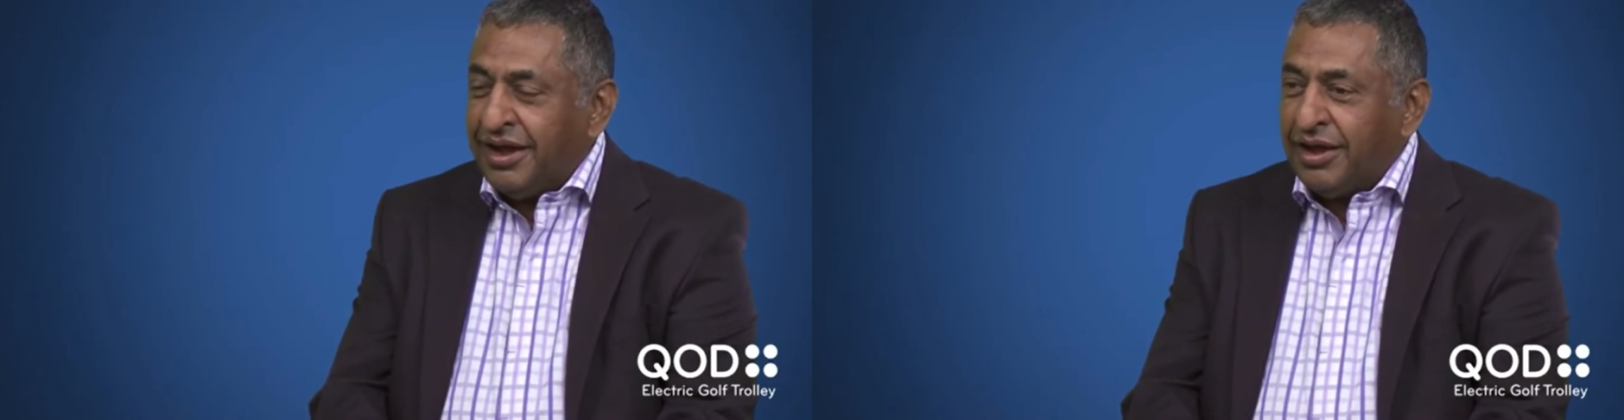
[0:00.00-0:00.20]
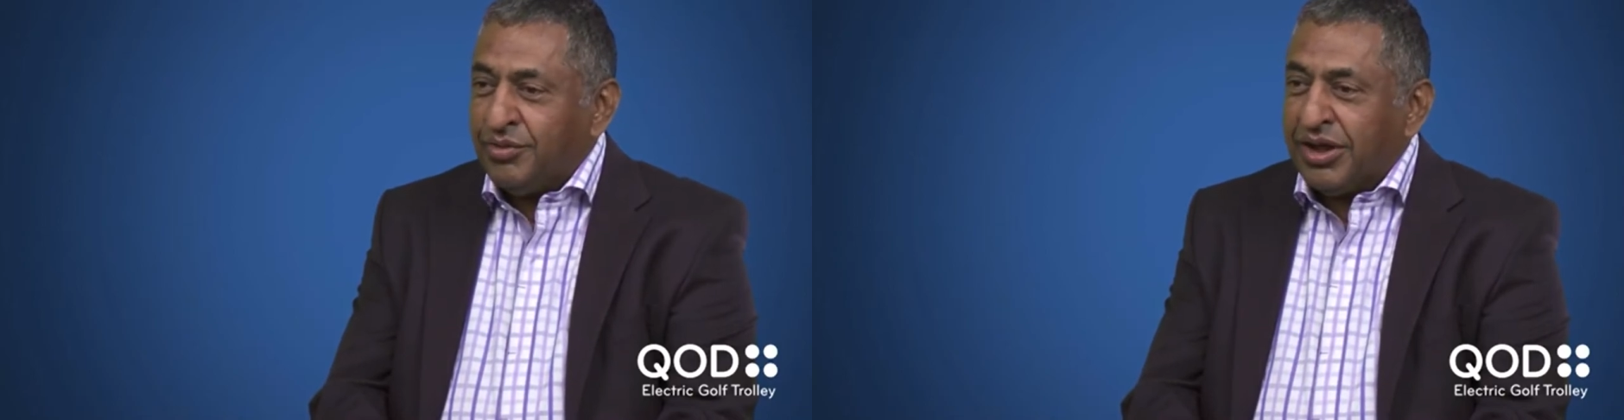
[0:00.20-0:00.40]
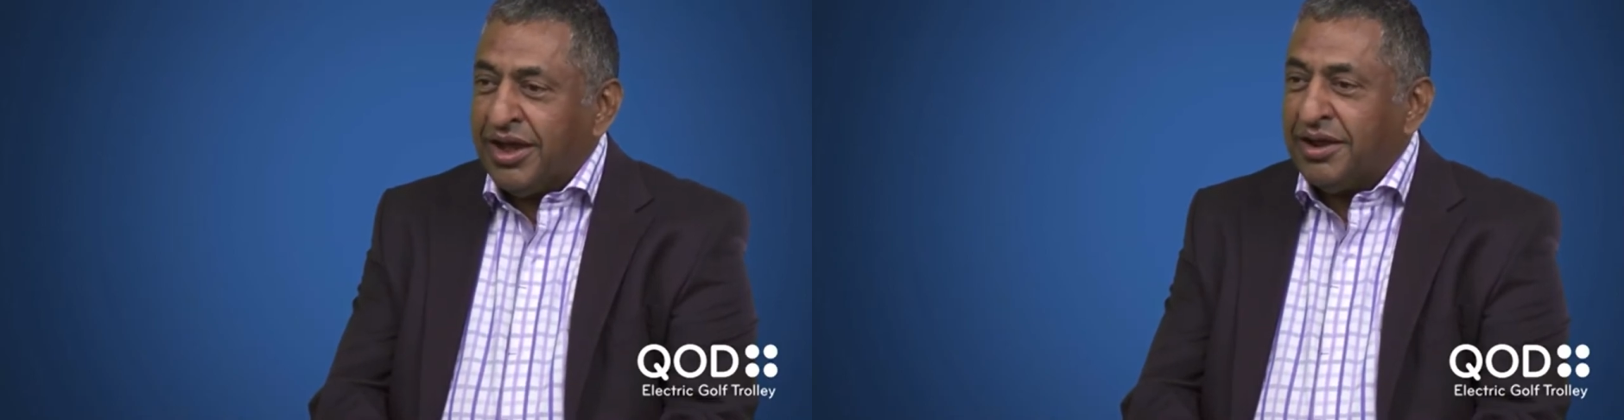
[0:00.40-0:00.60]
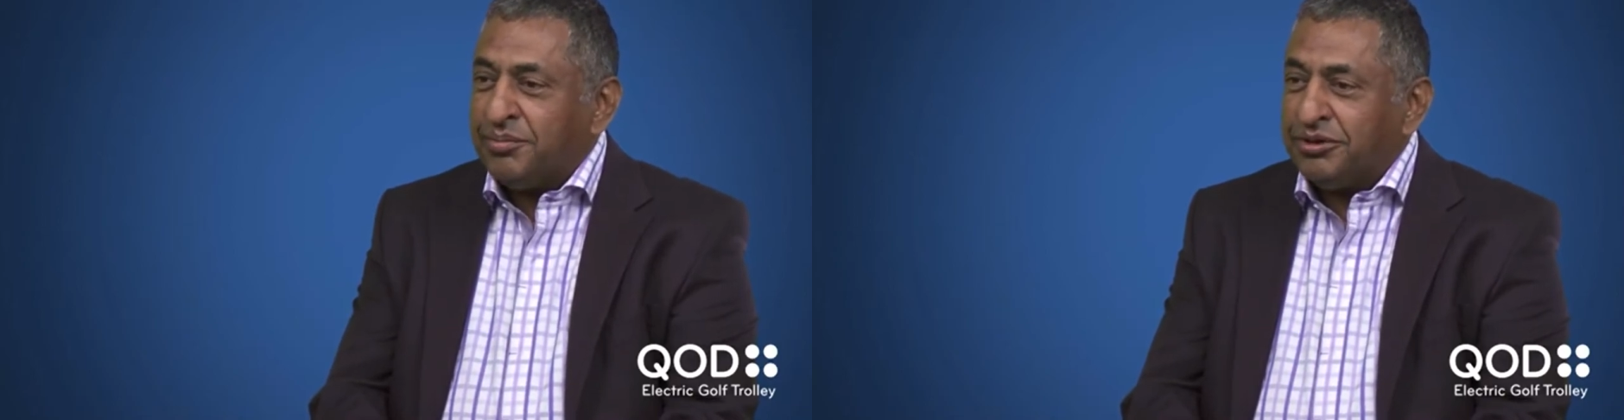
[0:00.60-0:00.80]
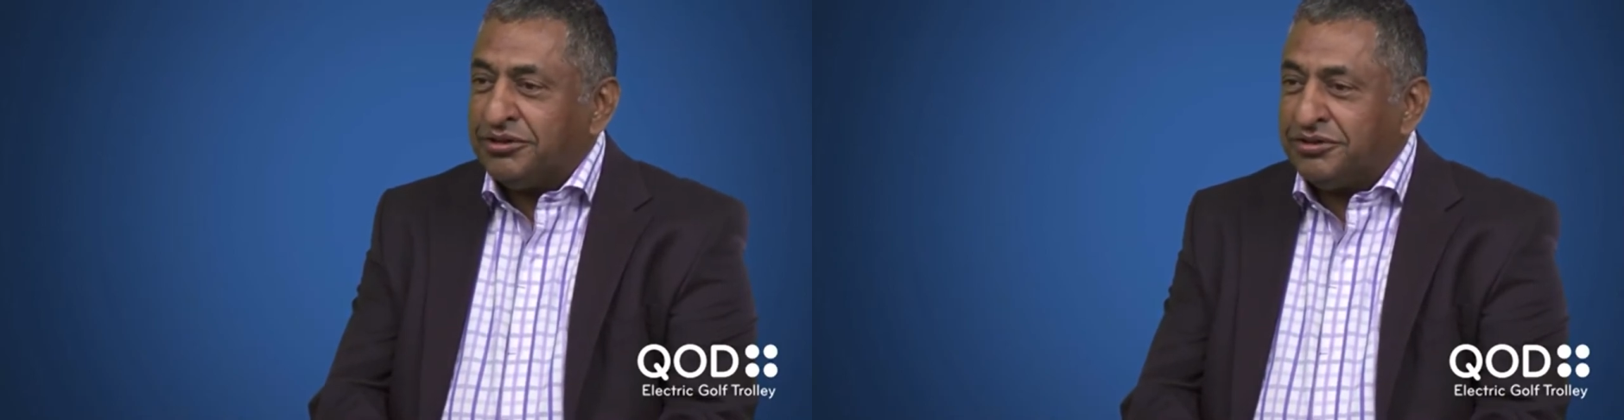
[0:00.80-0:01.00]
and we can't
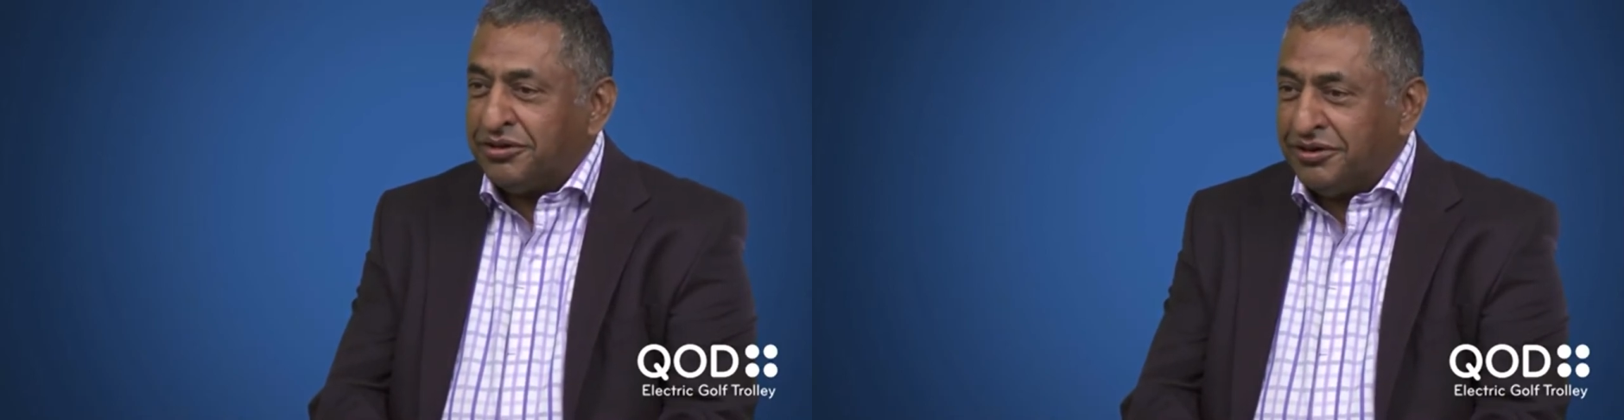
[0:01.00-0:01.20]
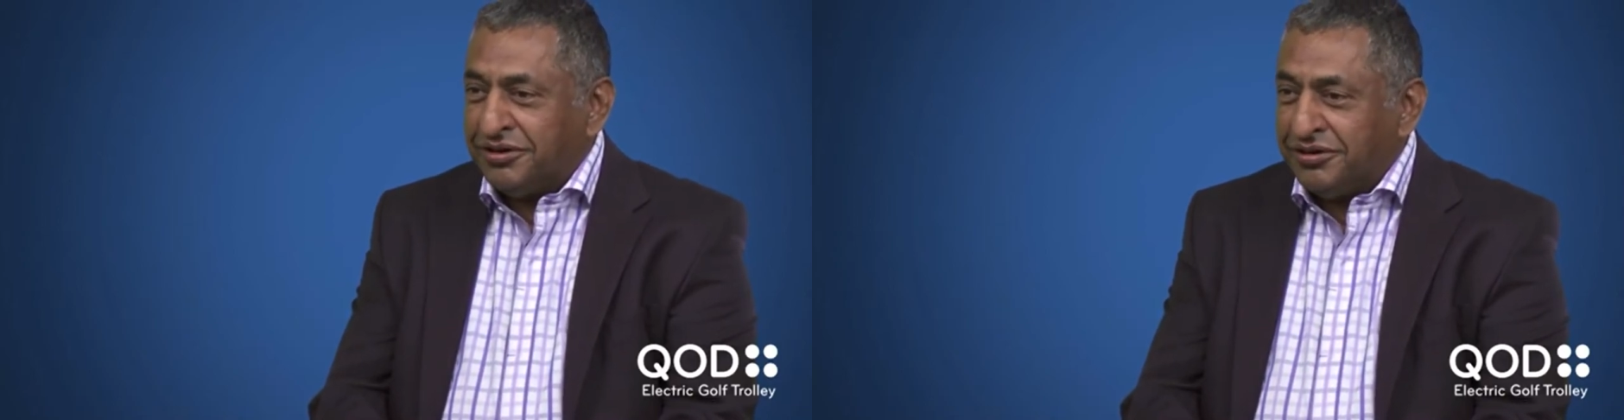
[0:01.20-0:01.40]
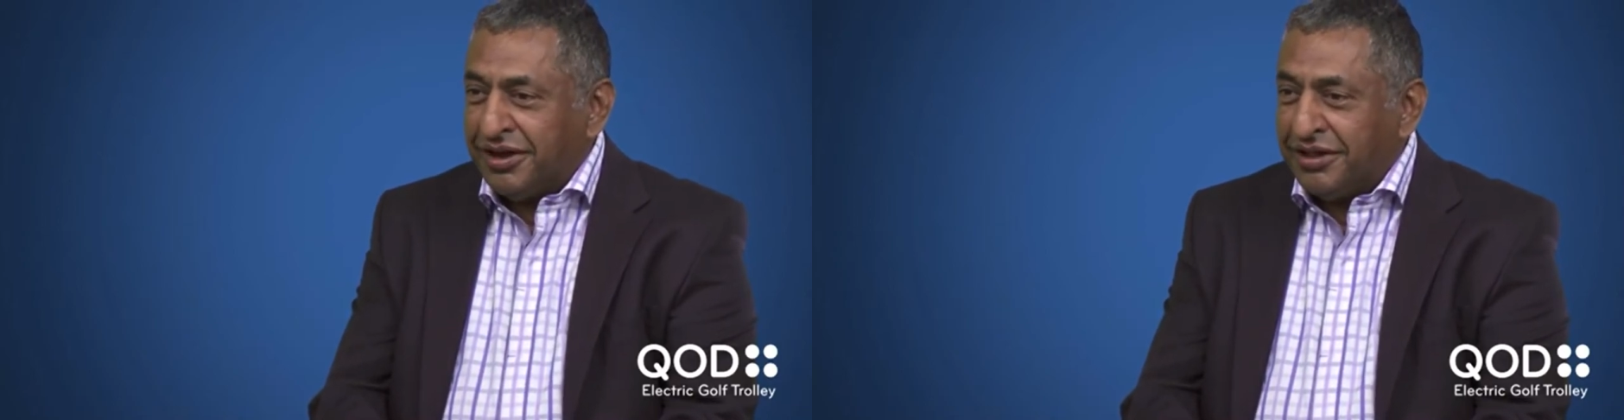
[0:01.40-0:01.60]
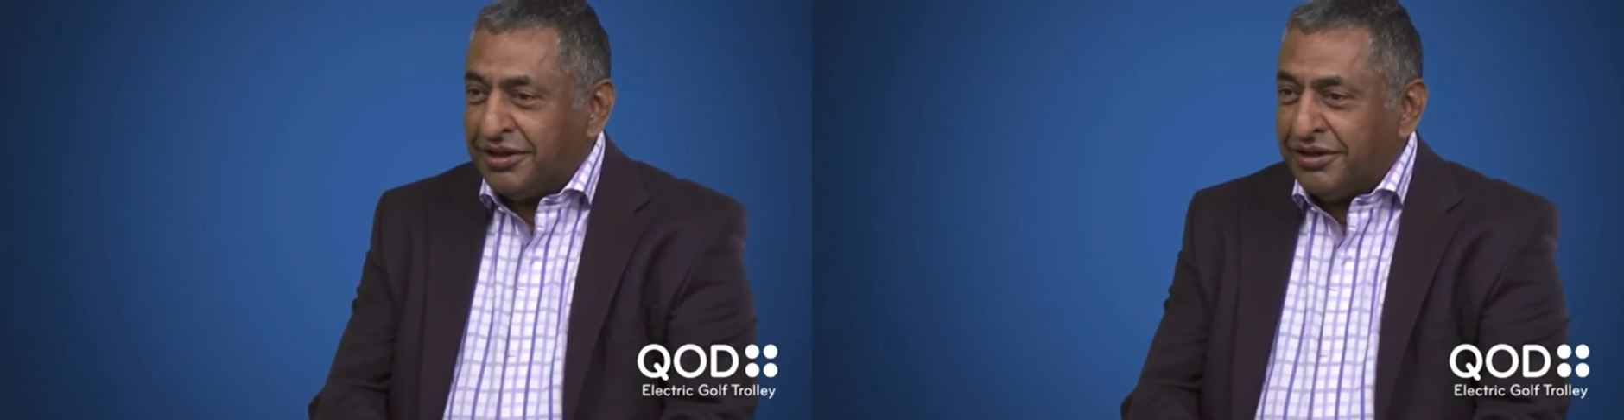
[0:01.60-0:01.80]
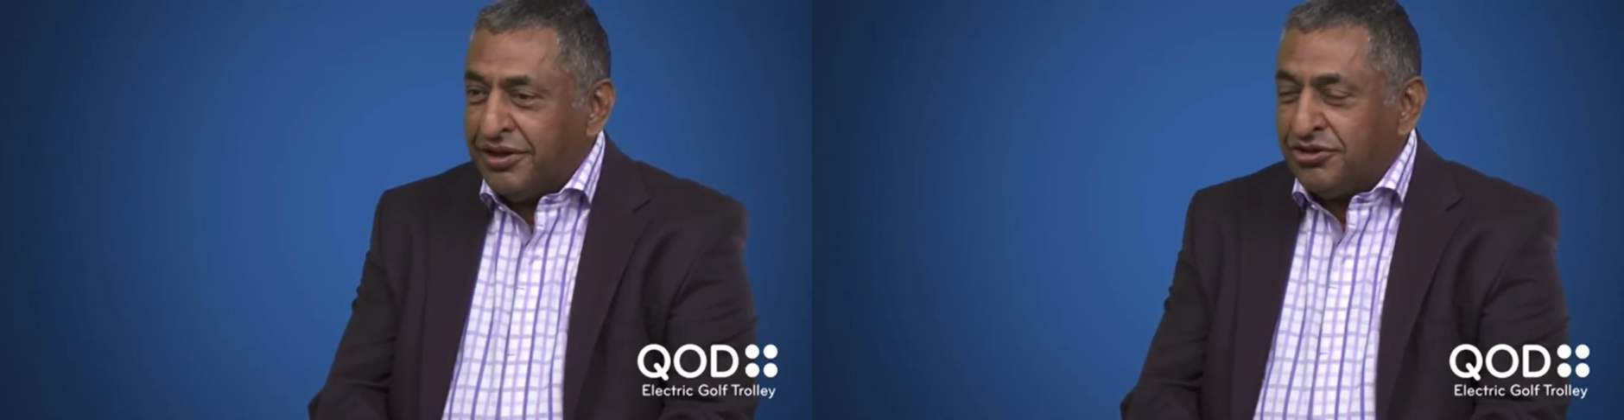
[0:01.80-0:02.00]
put the trolley together.